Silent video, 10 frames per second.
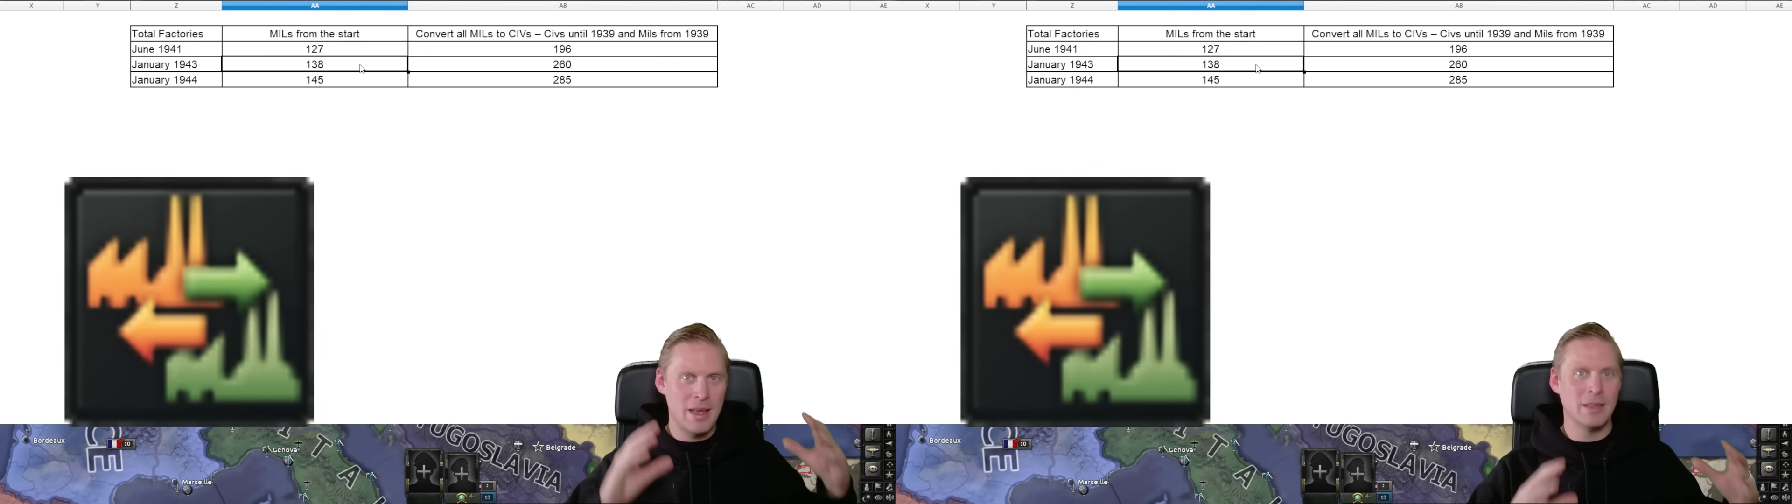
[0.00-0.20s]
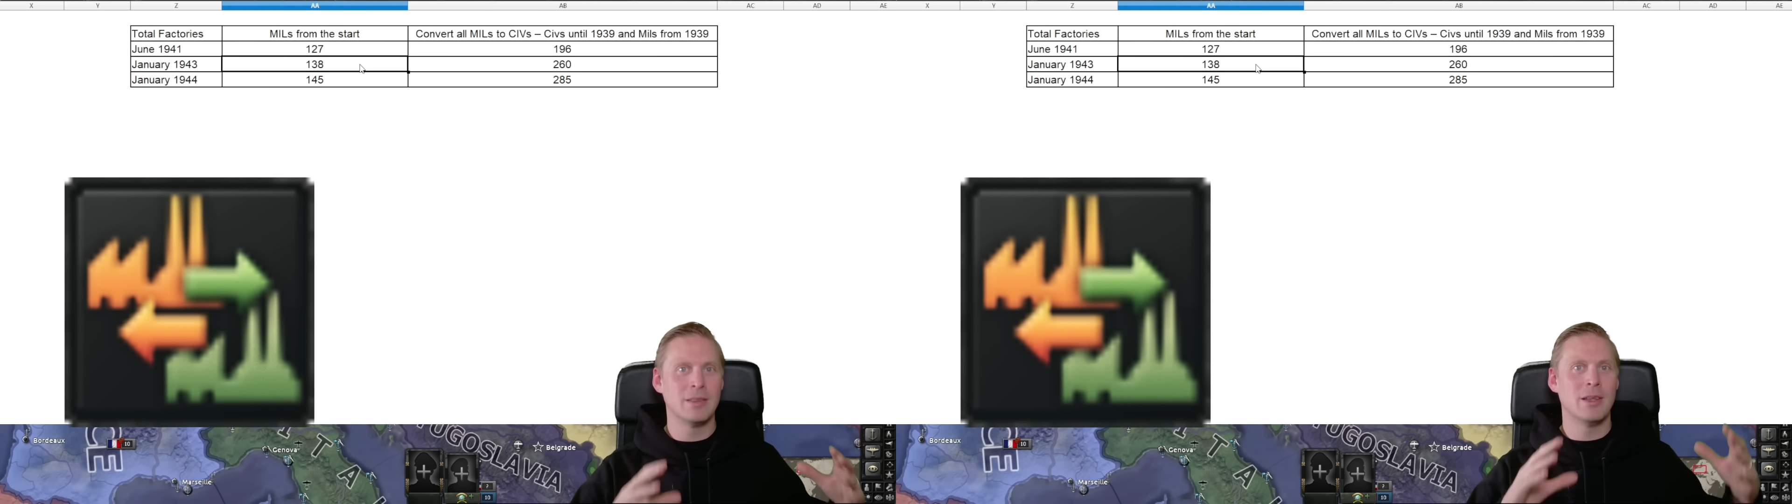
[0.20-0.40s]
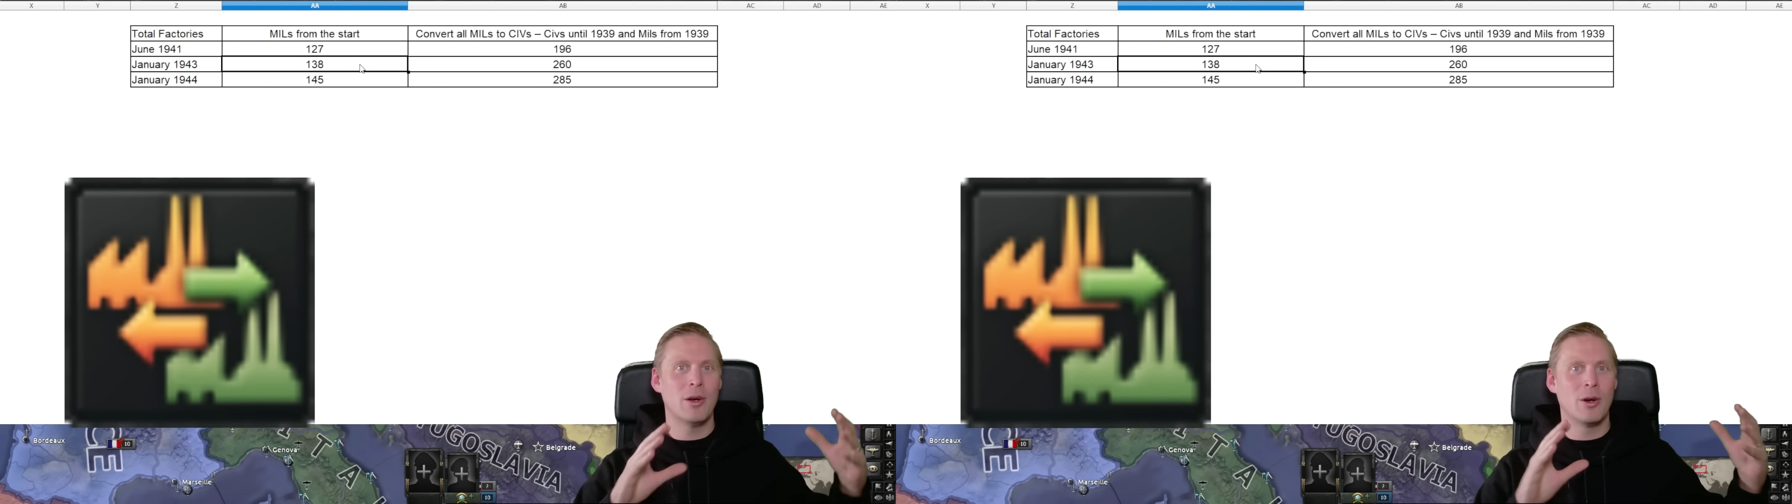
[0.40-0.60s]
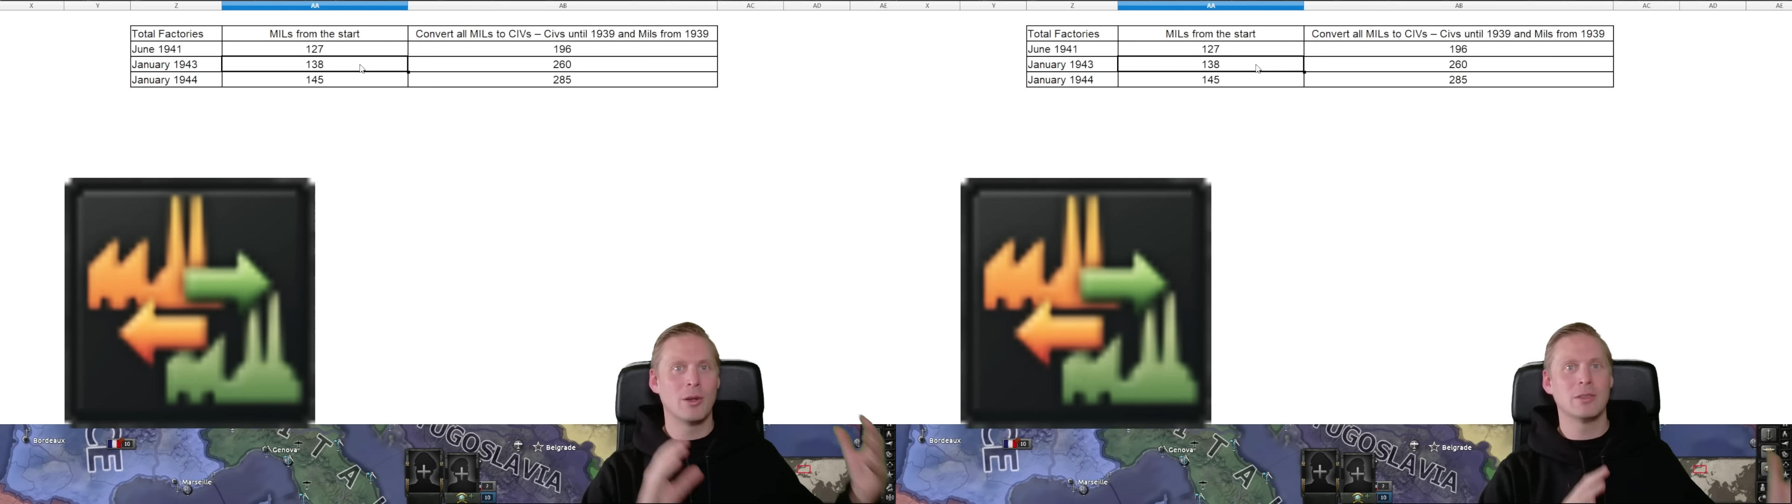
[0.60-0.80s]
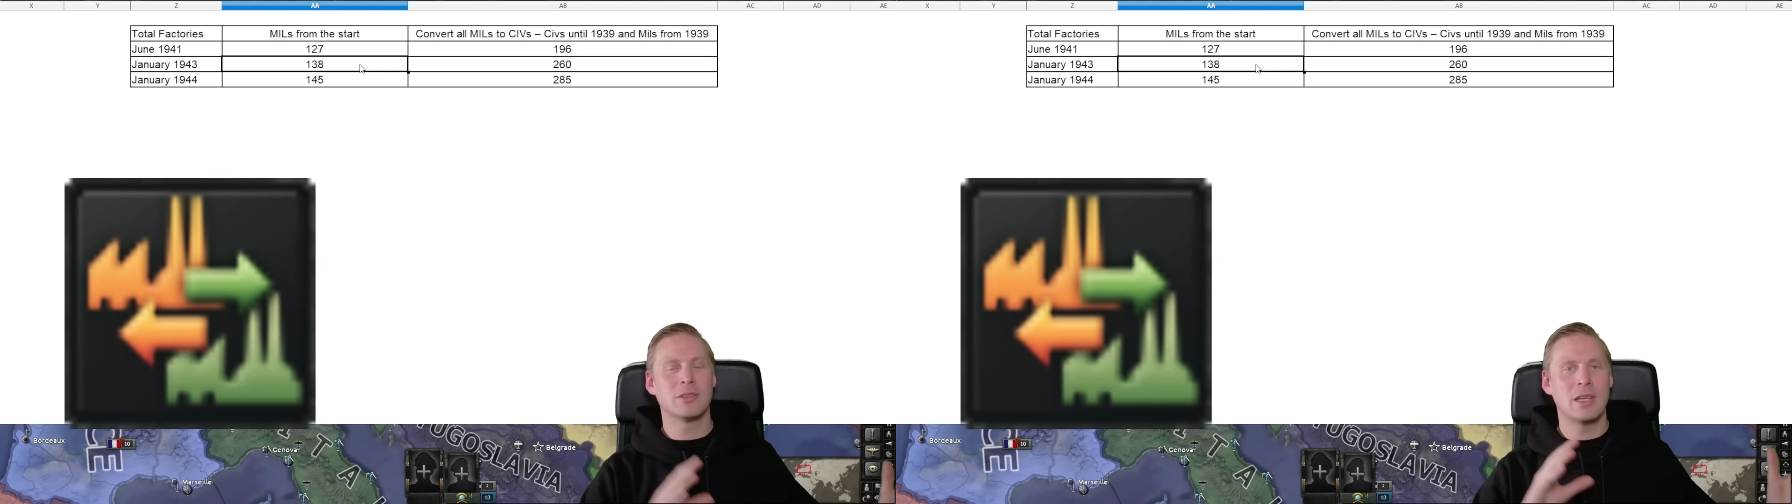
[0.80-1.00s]
in the
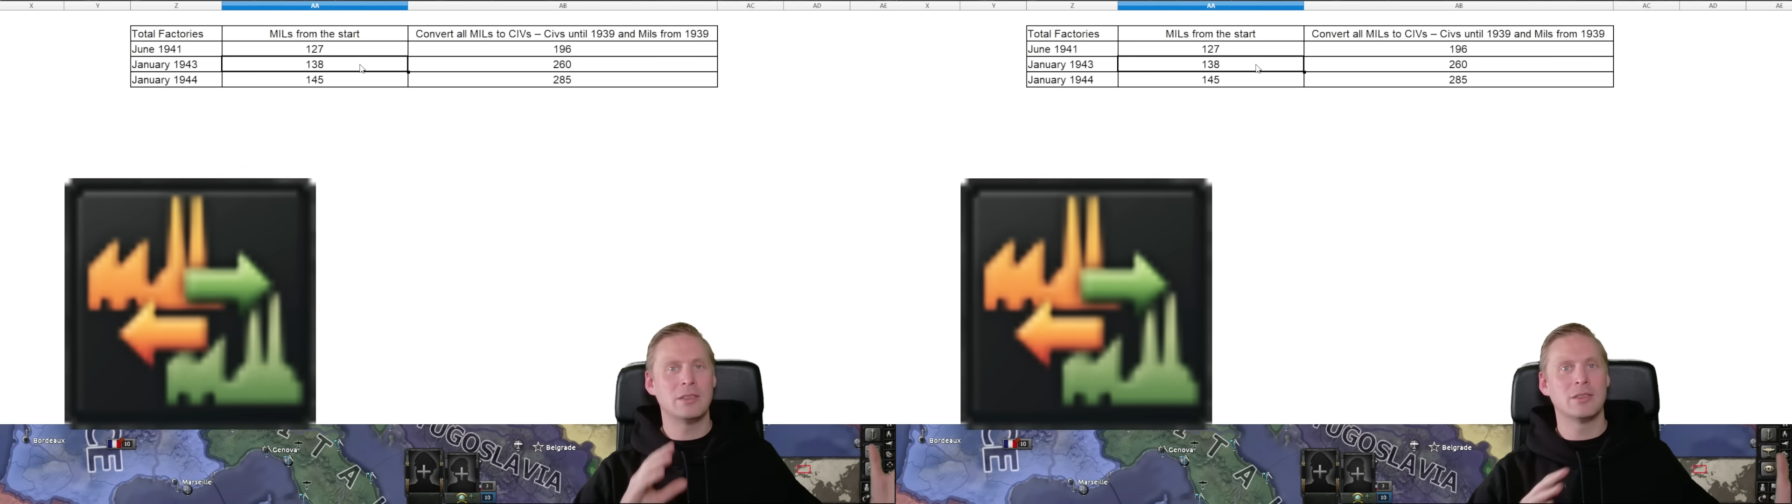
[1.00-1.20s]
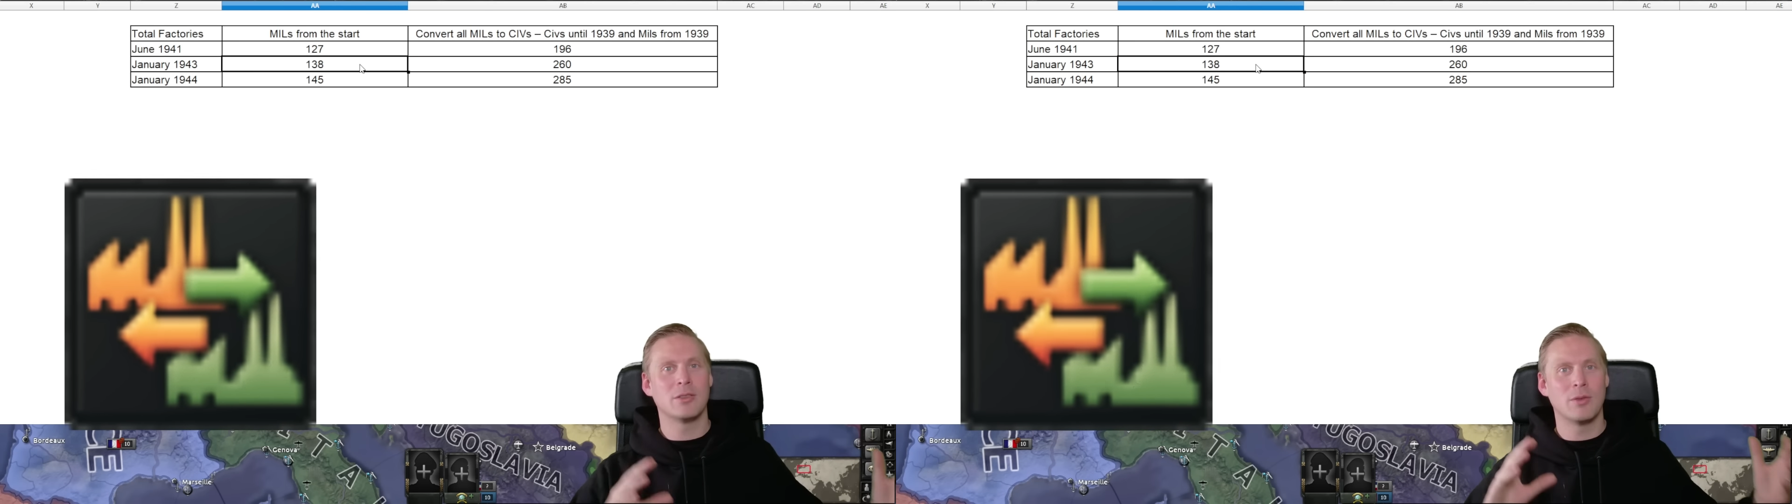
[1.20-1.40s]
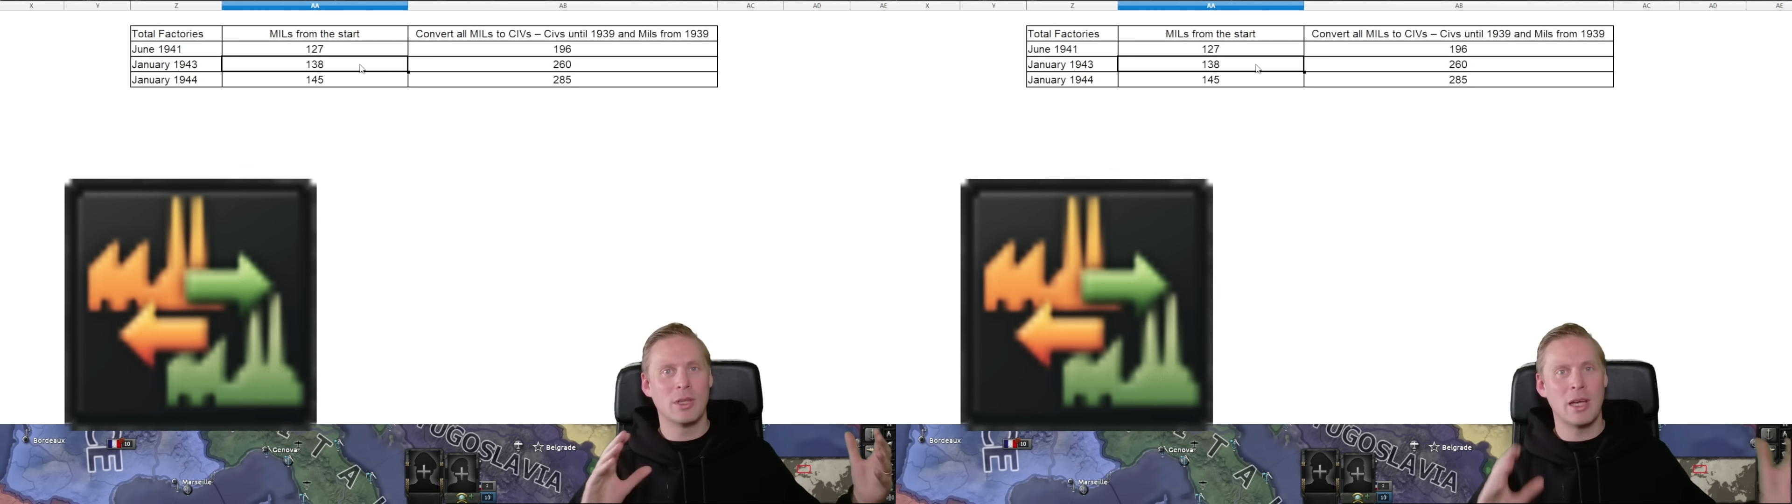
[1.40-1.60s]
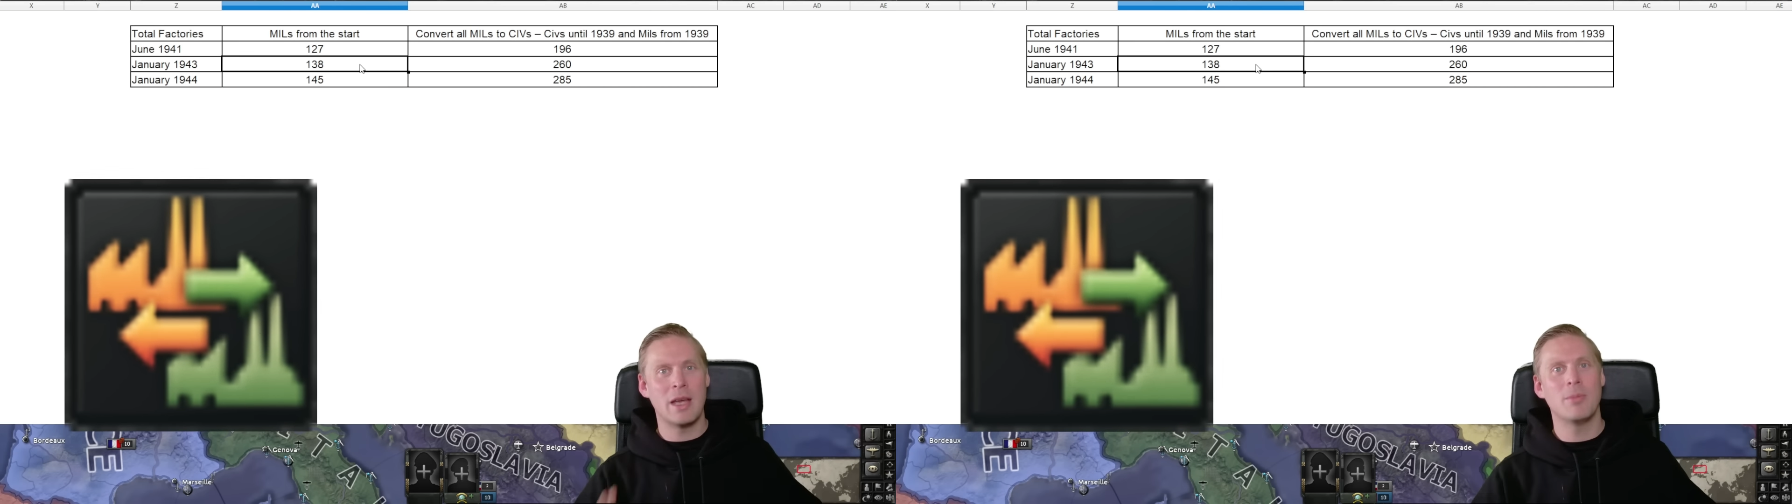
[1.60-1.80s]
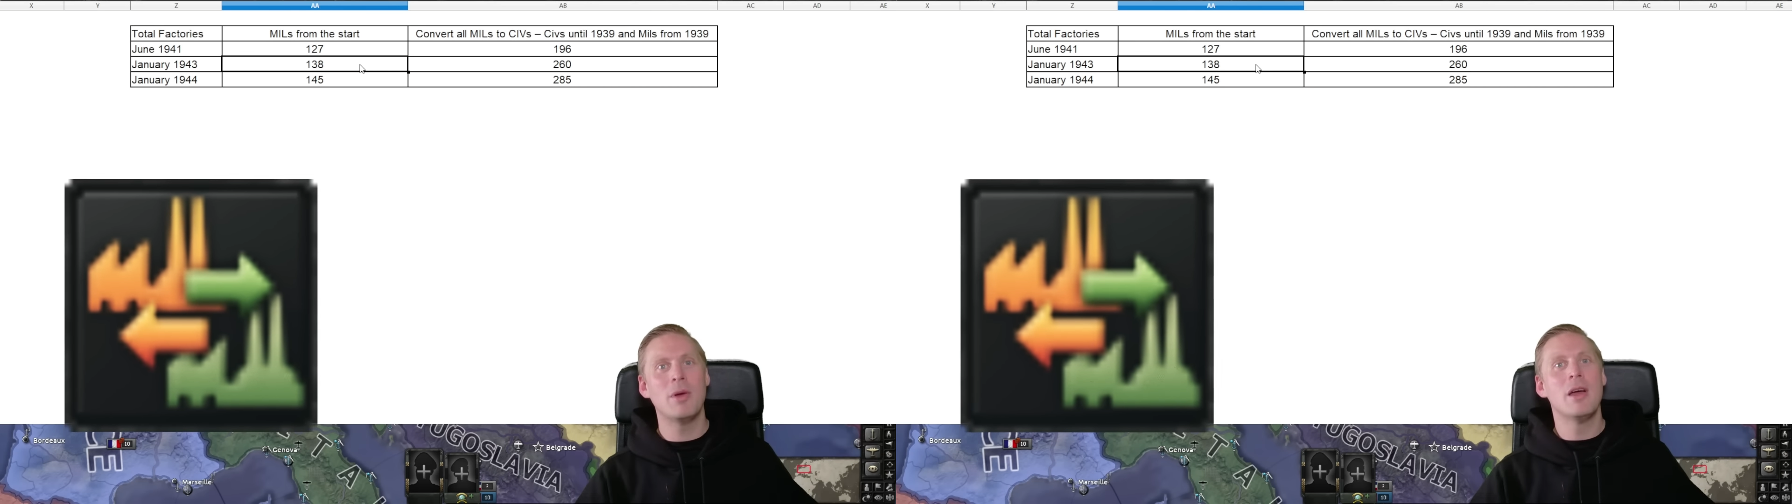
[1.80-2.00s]
early stages of the
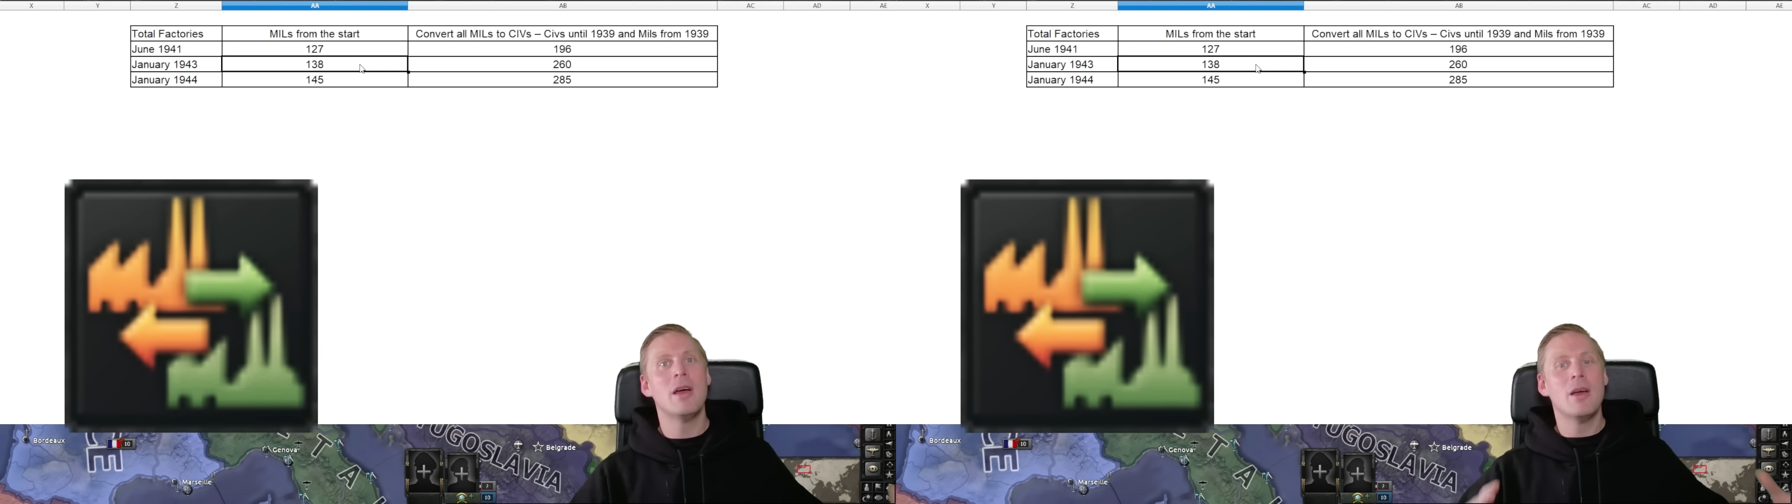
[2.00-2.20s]
game,